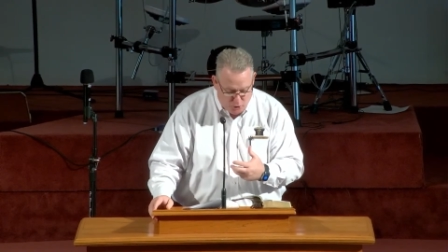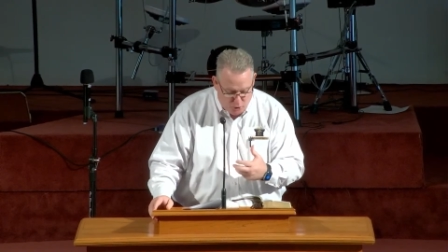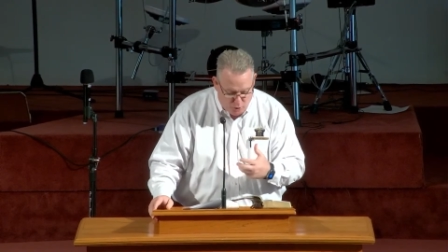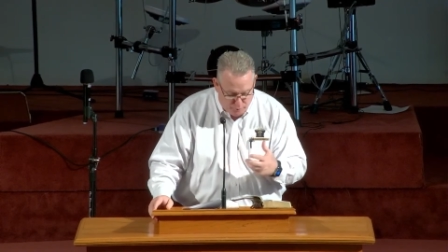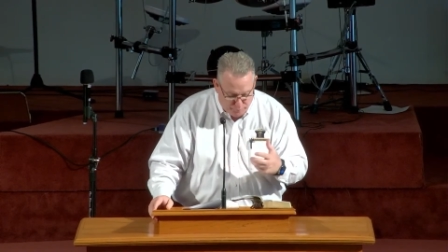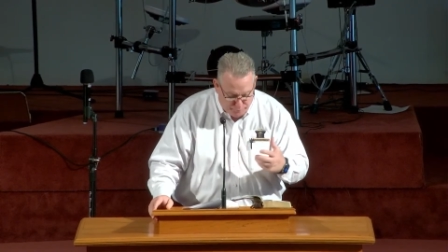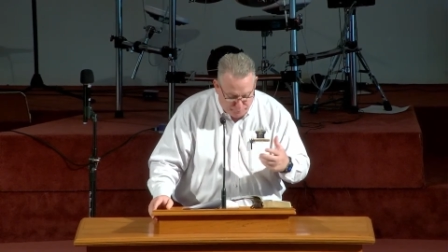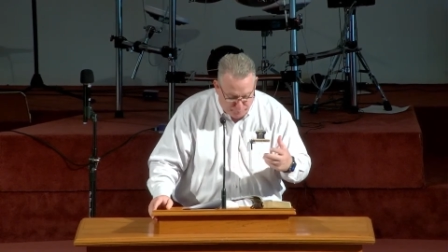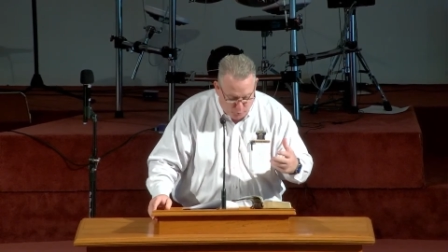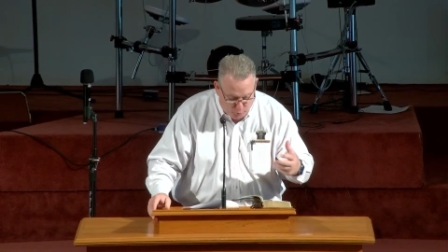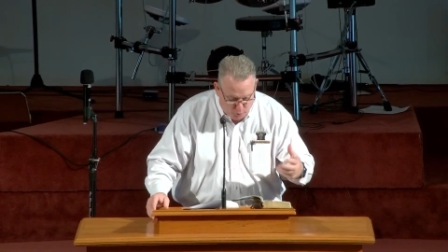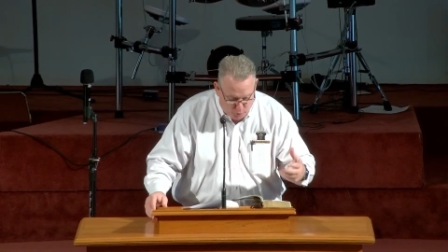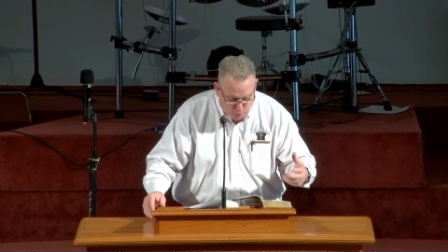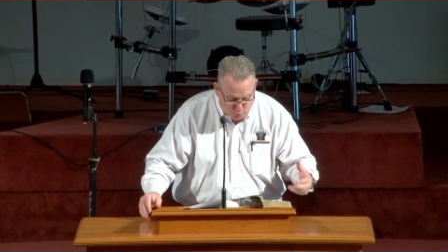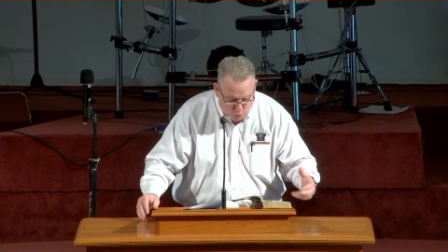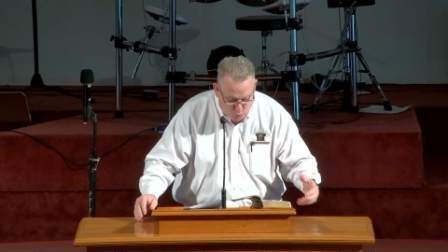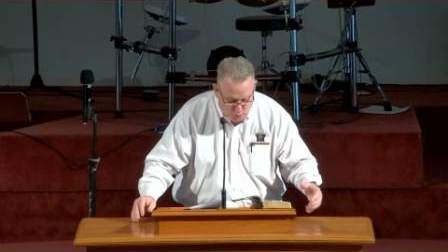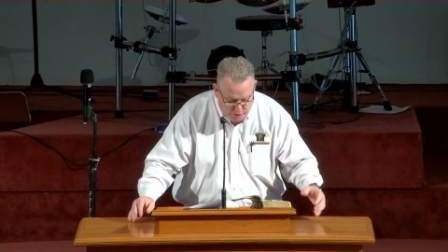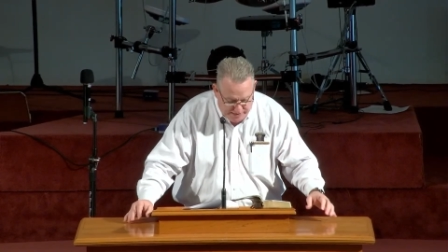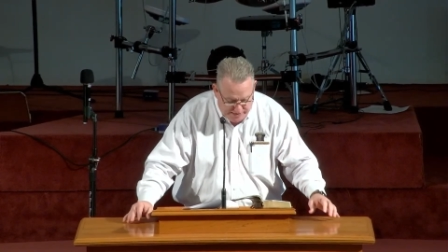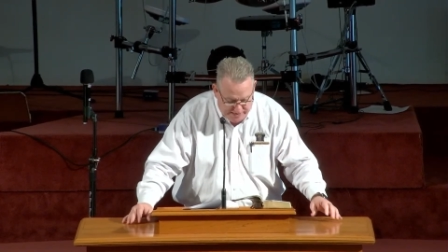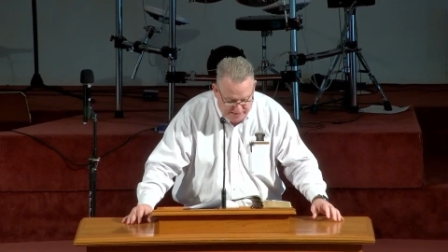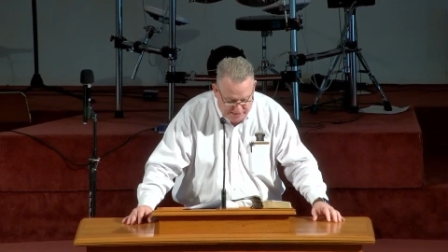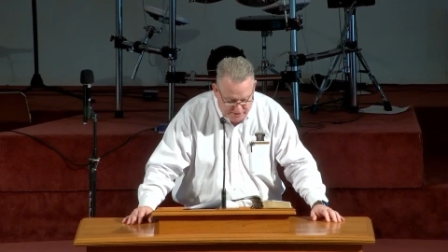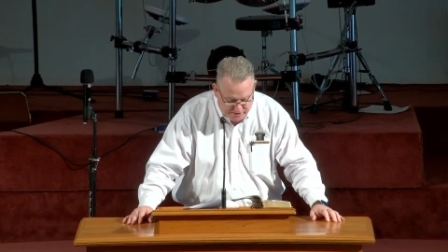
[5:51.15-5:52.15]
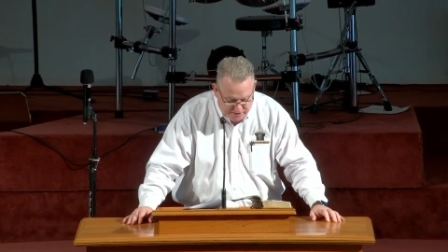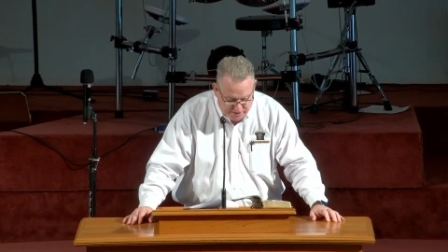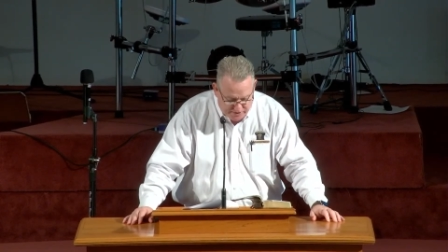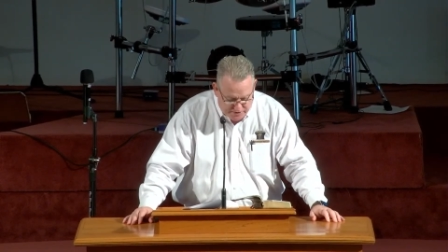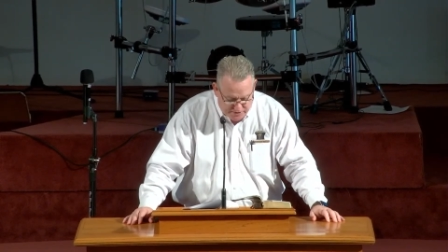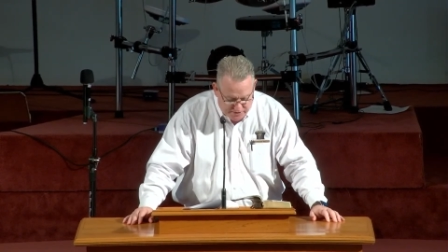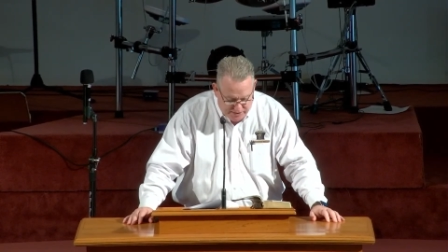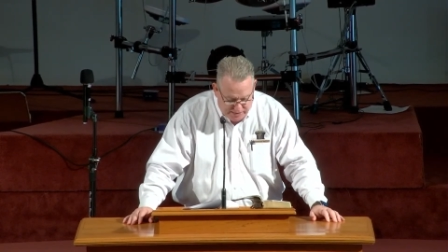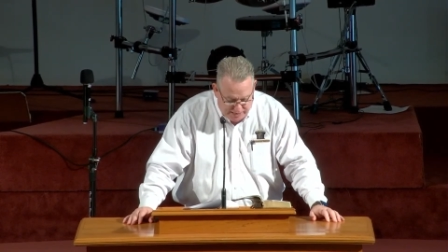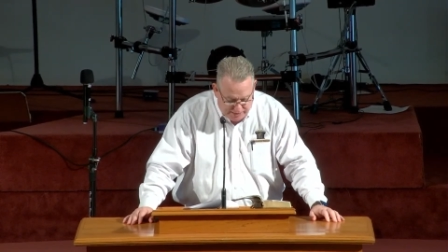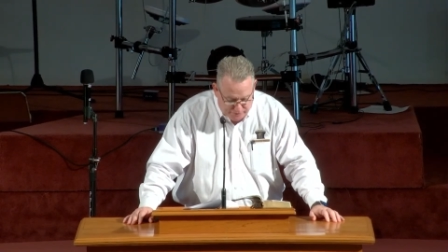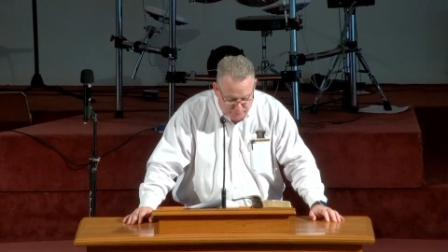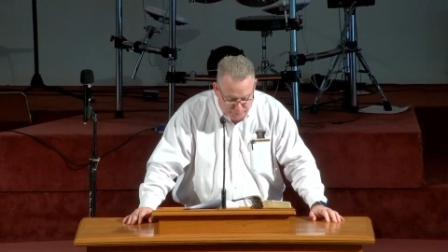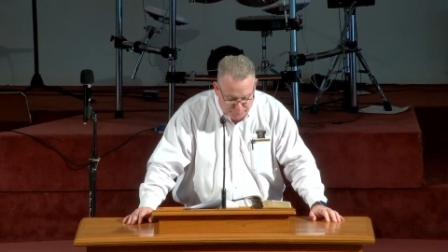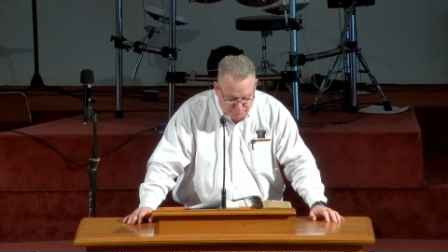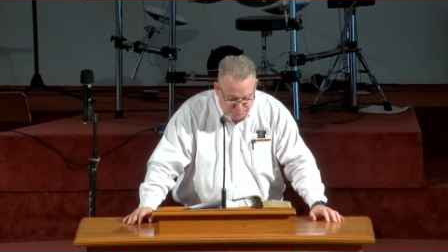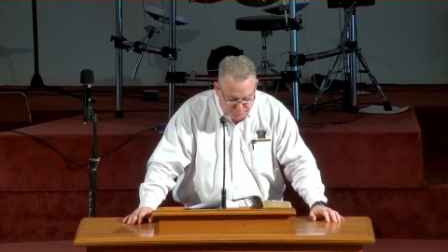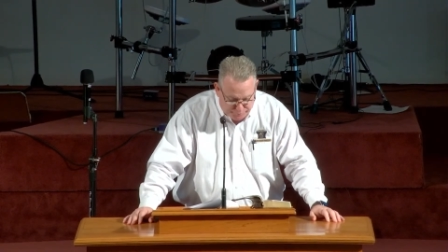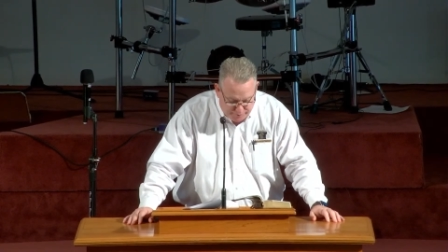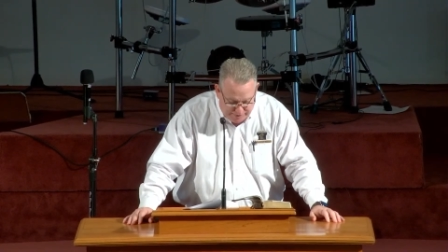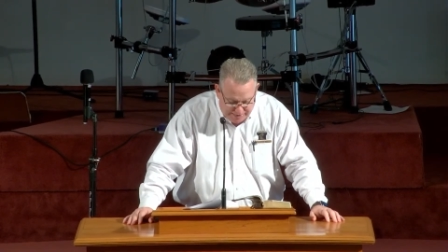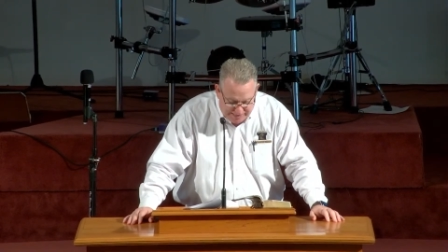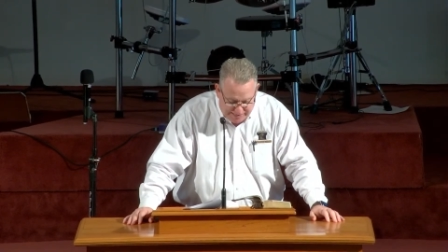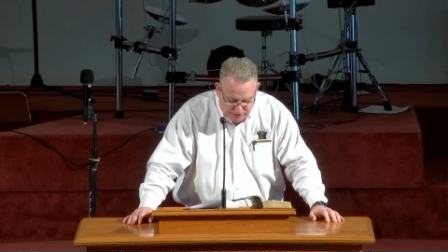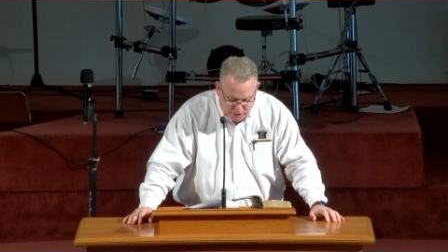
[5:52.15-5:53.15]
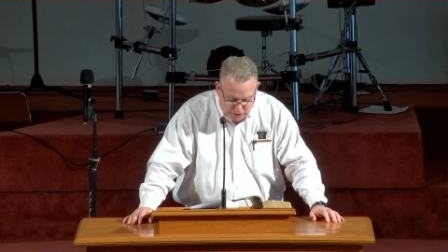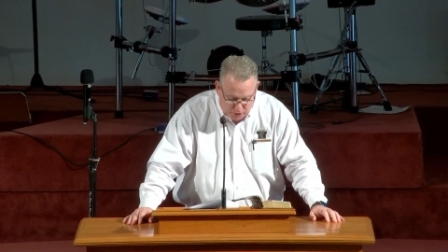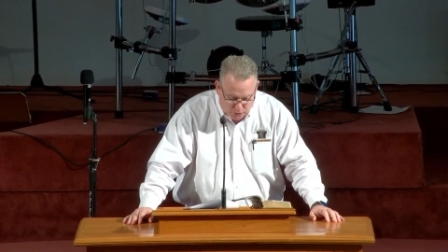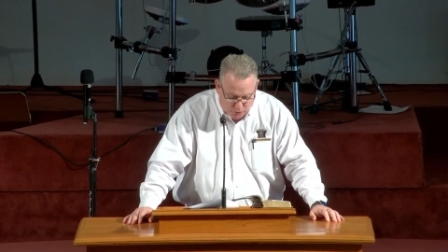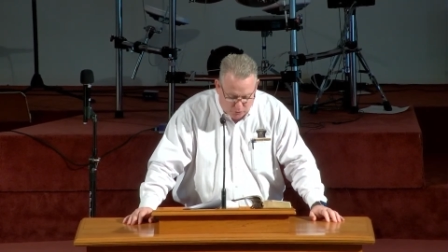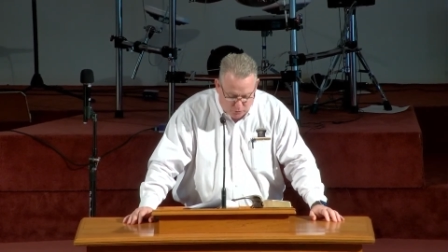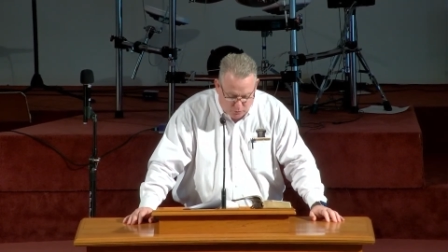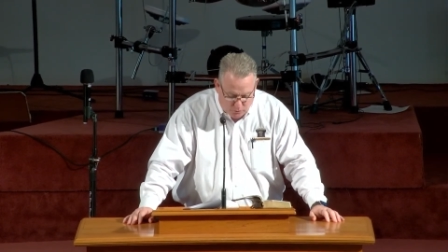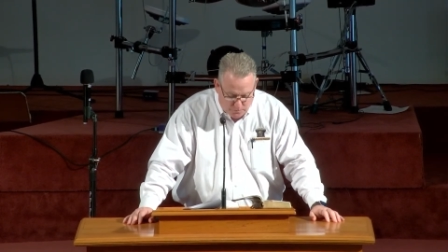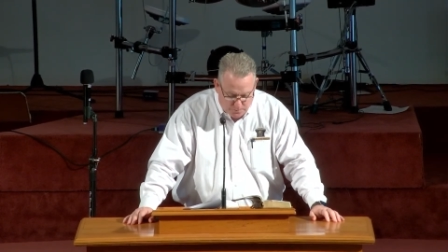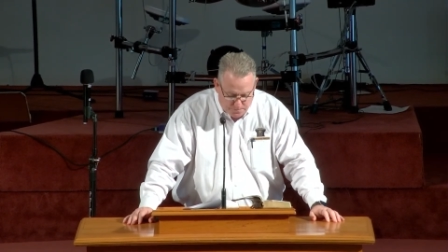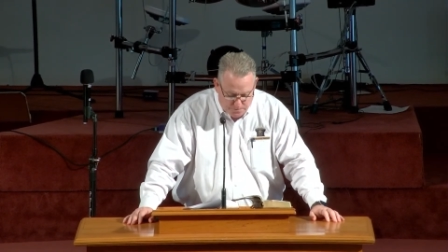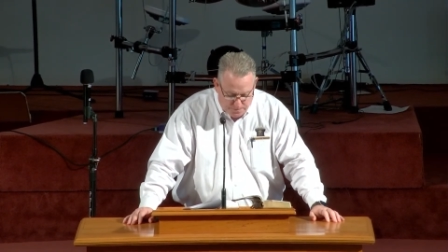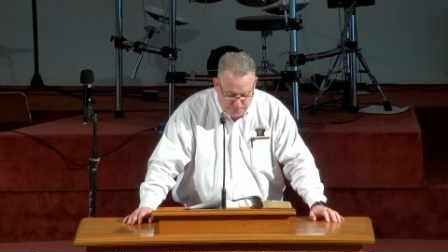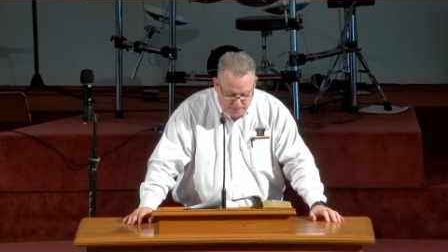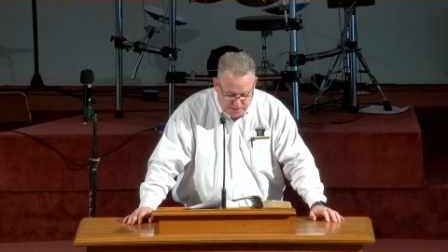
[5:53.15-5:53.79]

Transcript: for we did not follow